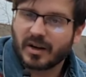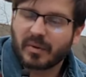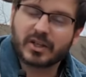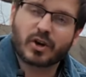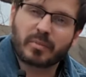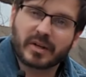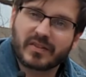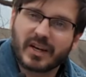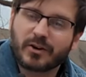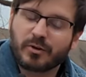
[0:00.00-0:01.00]
by dropping
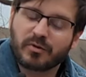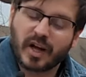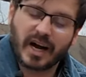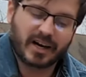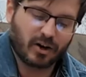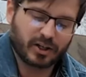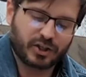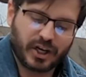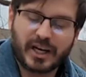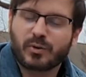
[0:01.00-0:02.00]
their new flag on
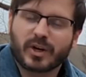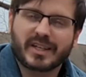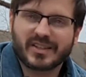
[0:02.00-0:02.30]
January